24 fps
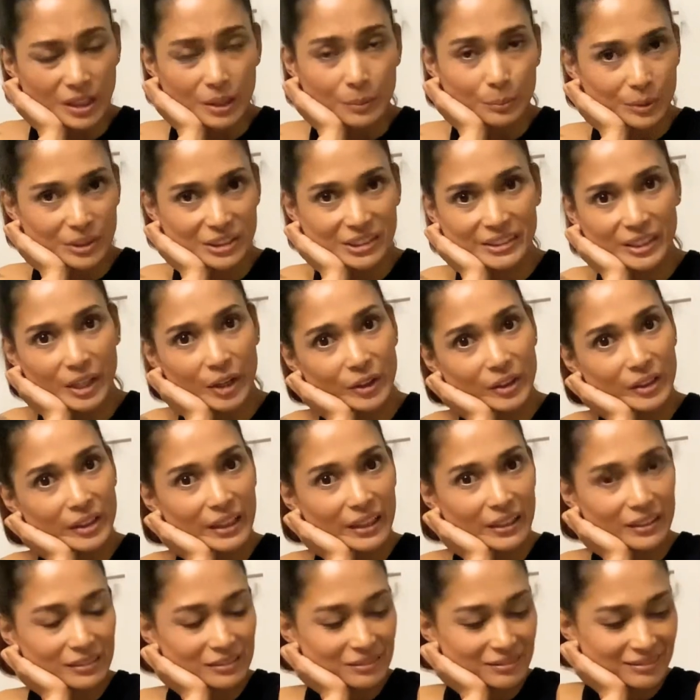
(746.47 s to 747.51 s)

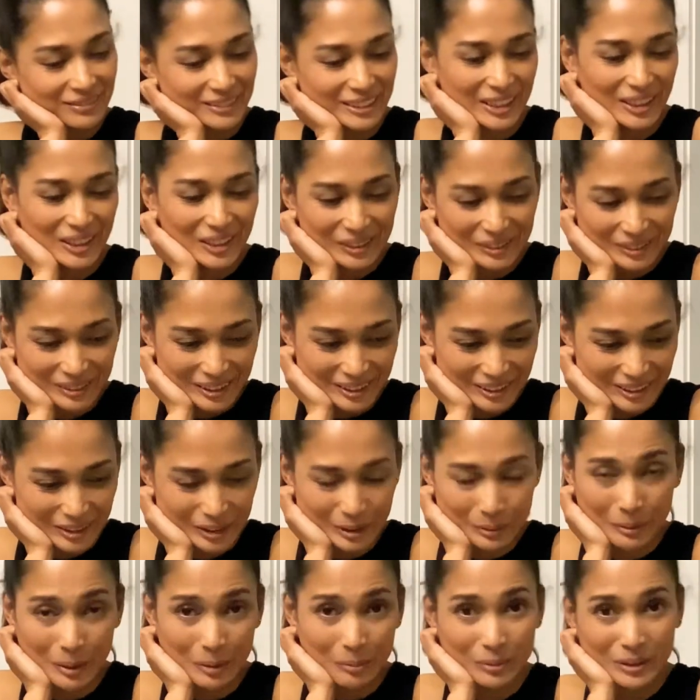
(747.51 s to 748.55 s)
posterity, you know, in
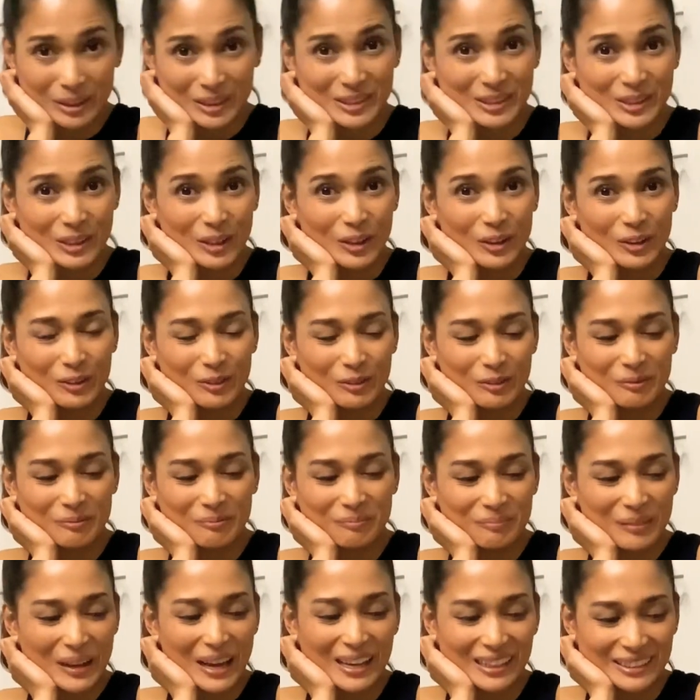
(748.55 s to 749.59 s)
remembrance of
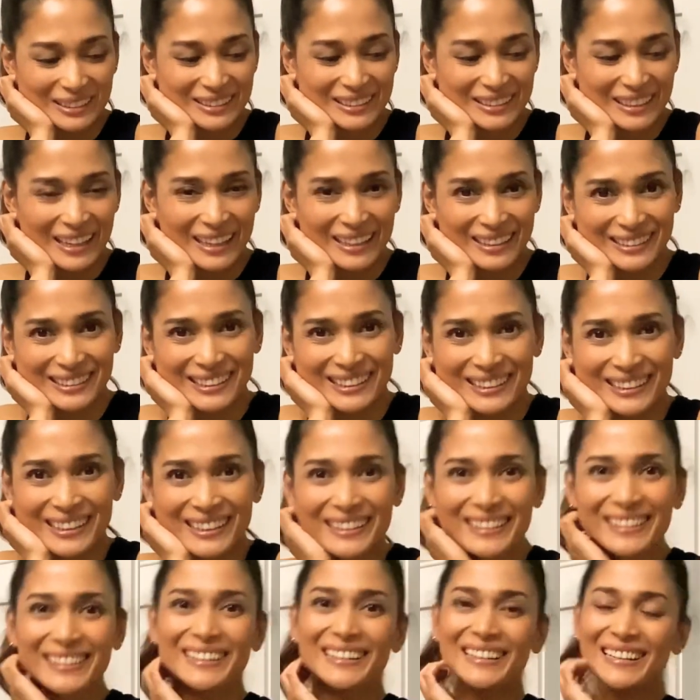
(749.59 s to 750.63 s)
past days
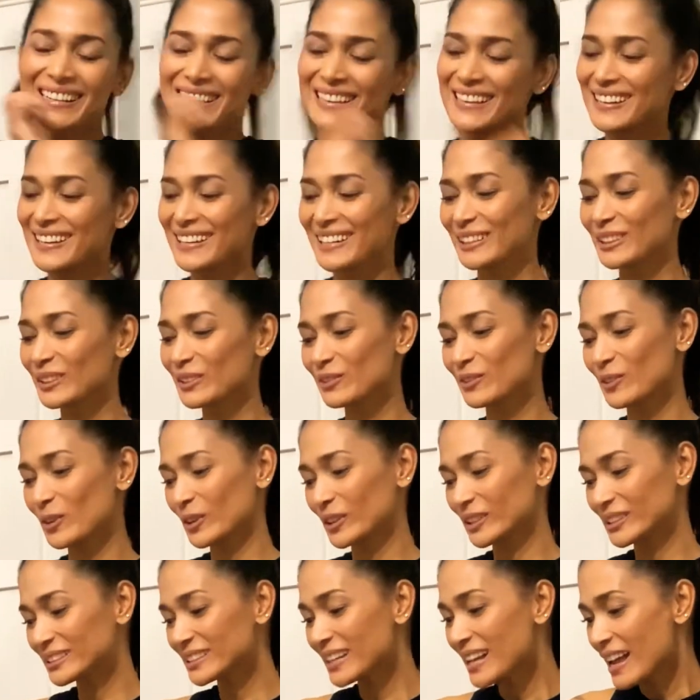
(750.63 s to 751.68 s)
in the
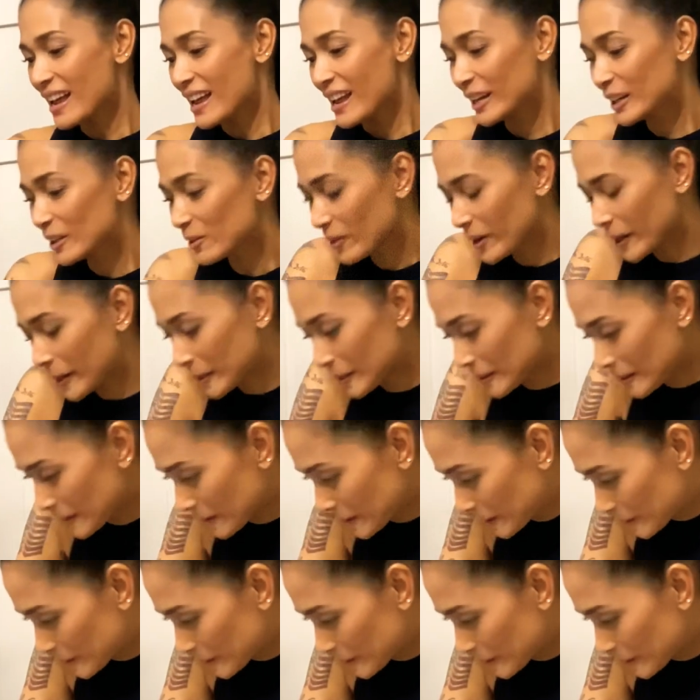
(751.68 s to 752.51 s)
force. Anyway,